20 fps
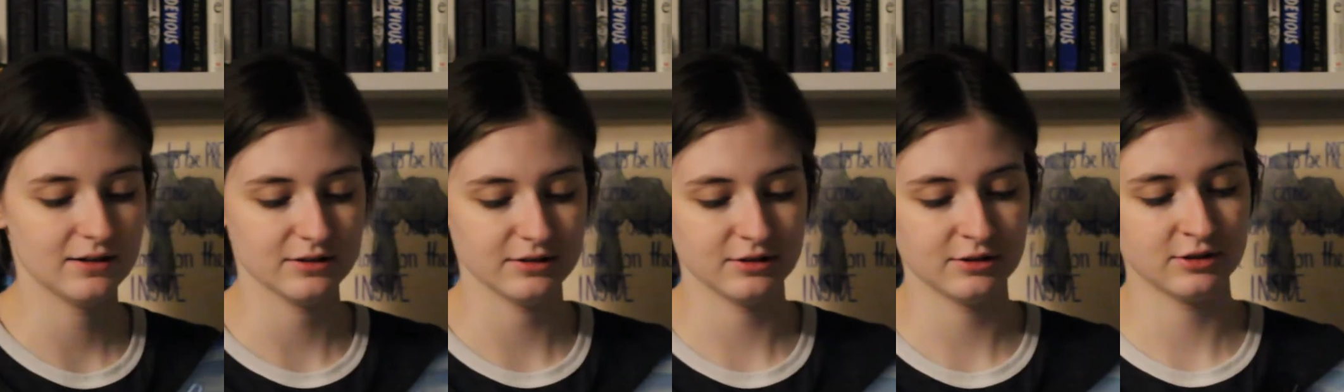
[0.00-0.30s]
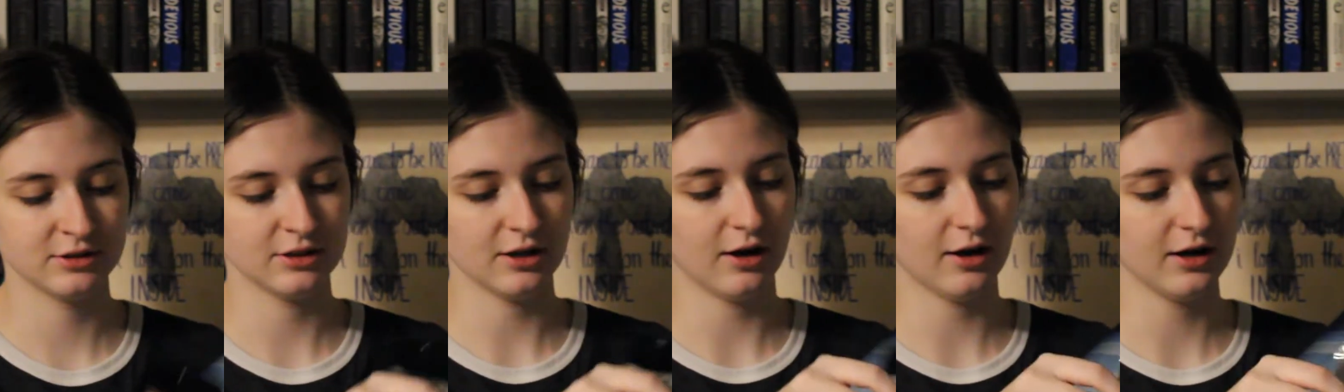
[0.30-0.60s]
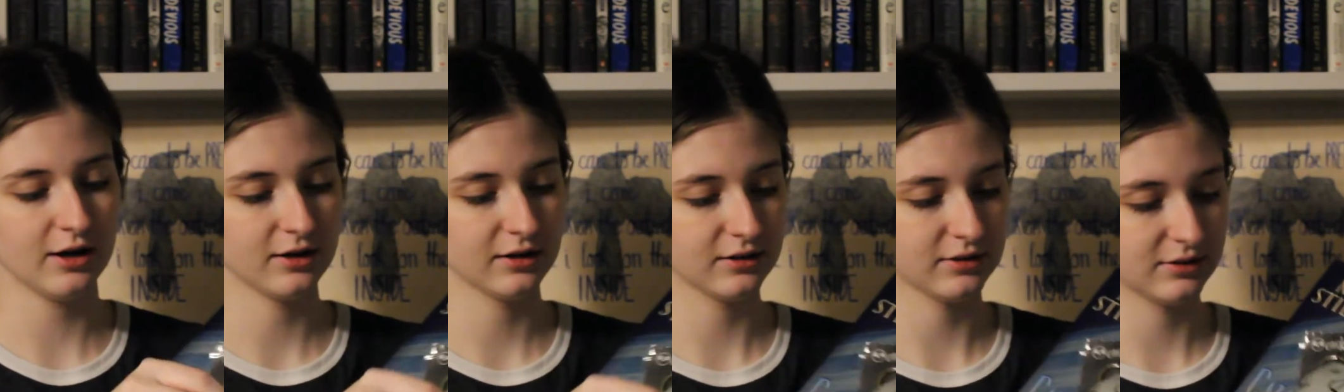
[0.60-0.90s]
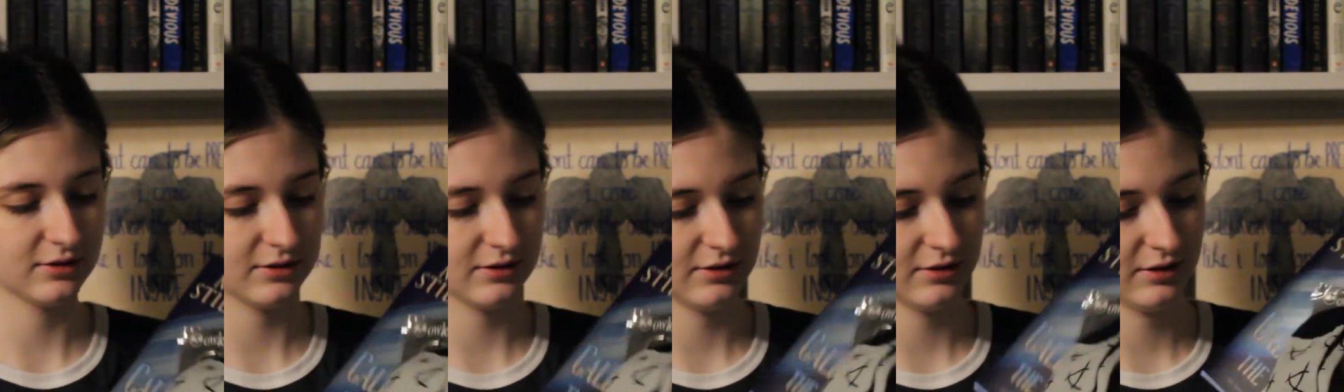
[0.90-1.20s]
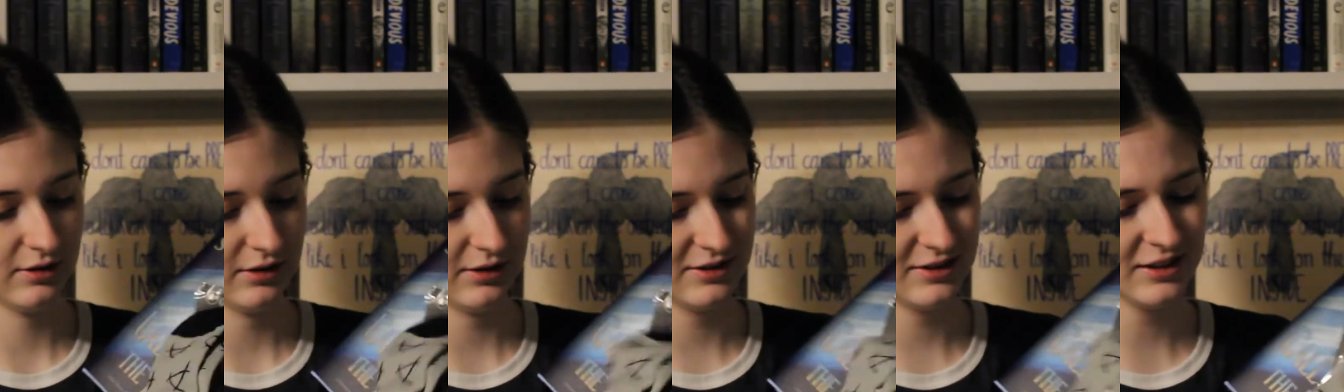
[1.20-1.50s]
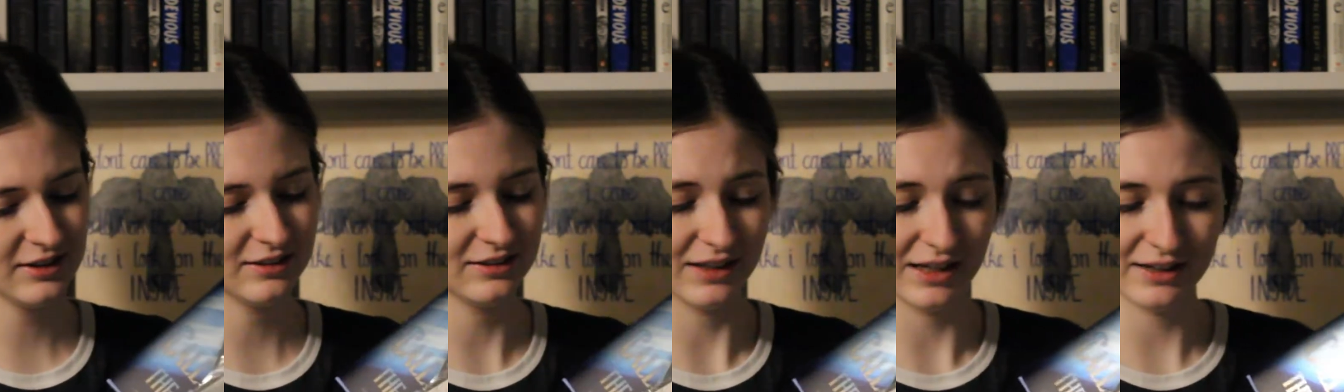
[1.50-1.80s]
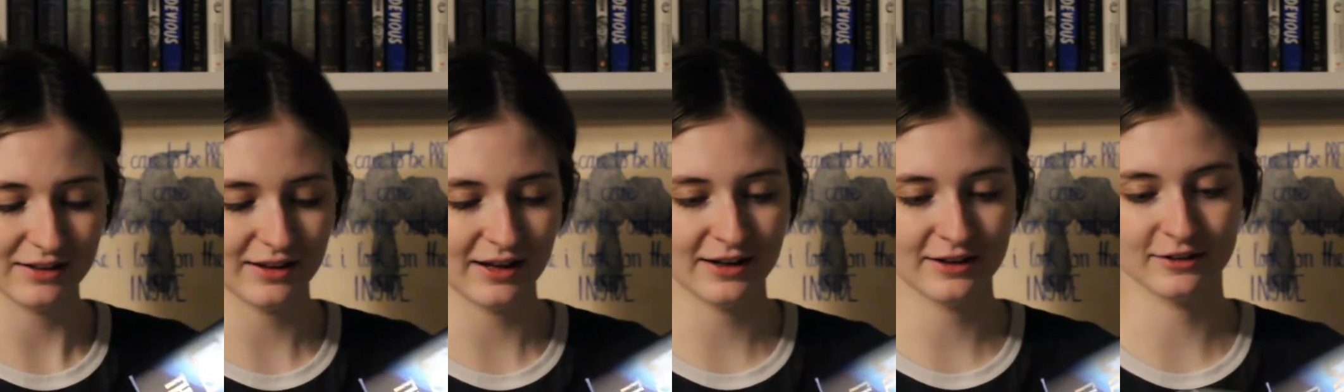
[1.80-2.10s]
socks. Is it
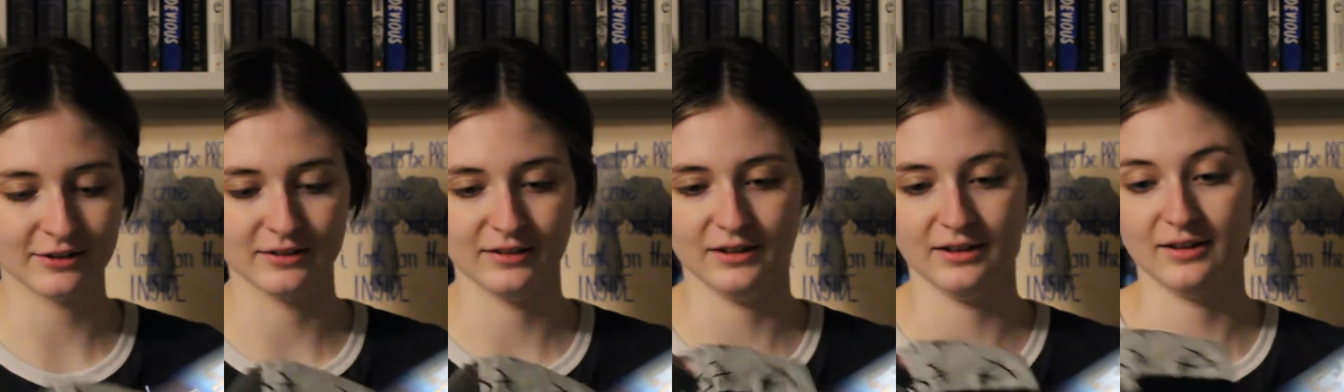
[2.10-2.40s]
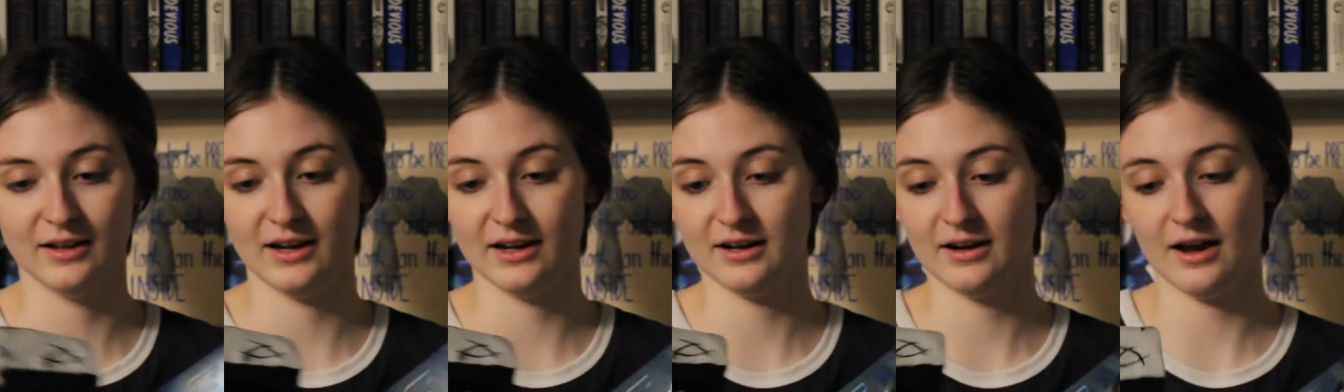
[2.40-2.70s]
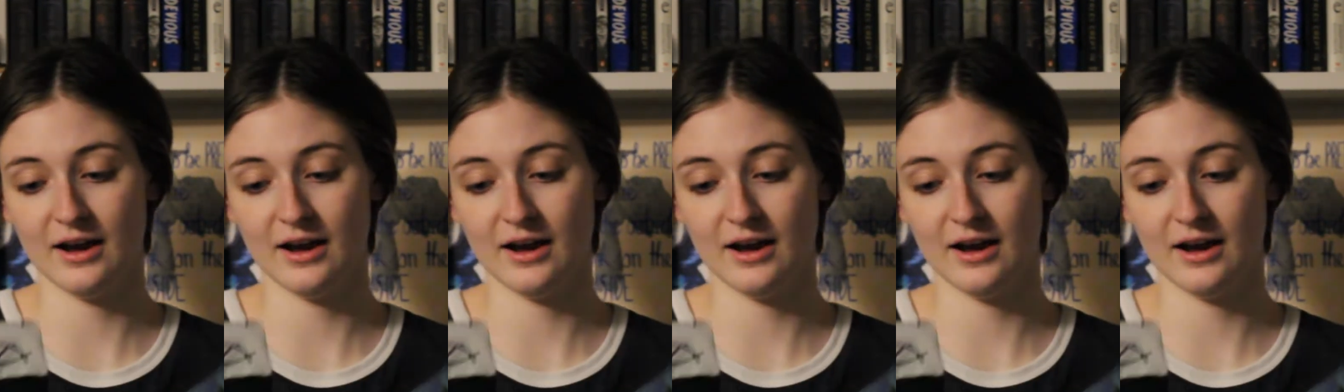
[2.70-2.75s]
ley line or ley line?